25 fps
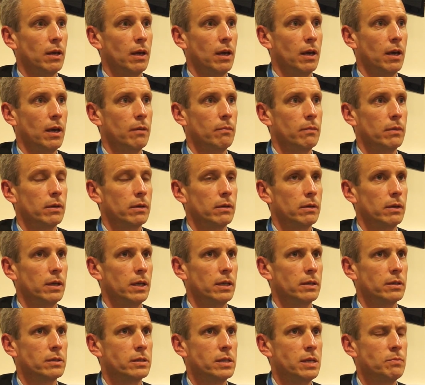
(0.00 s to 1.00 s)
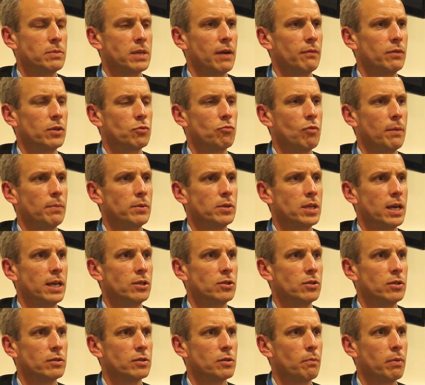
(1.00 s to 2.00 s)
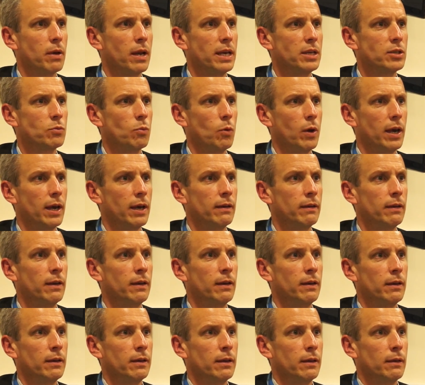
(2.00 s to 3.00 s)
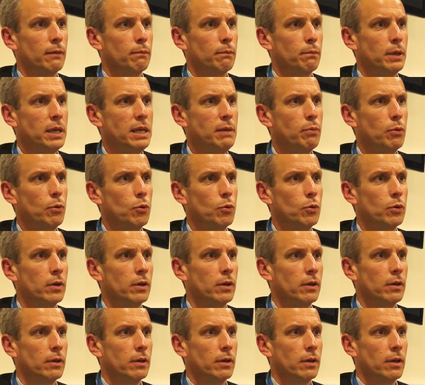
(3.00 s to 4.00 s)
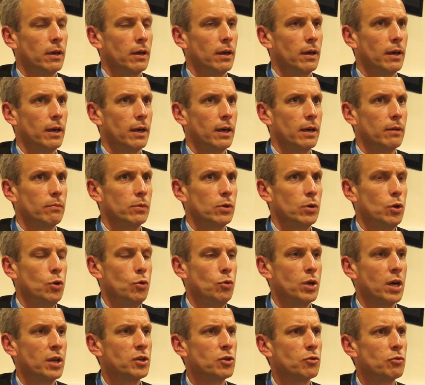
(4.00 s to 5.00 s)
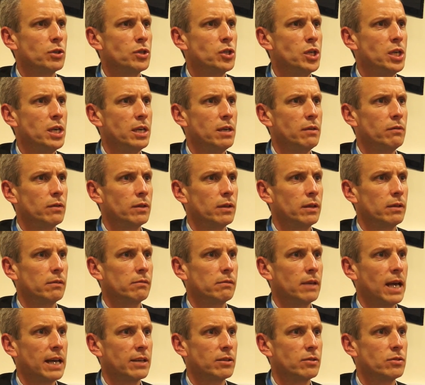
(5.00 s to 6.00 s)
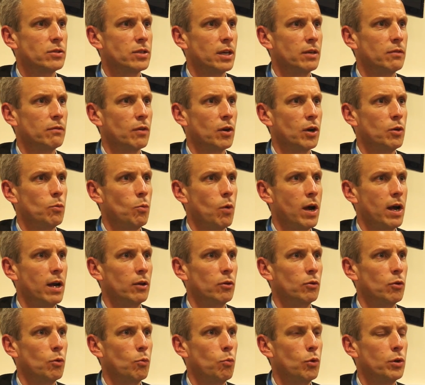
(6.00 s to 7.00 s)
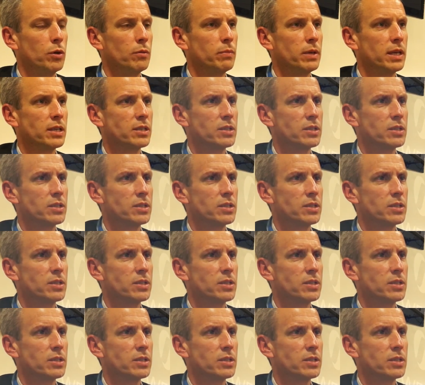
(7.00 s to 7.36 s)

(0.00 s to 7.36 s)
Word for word: Um, it seemed to have this reputation as a place where people um, who'd underachieved and hadn't done very well or wouldn't be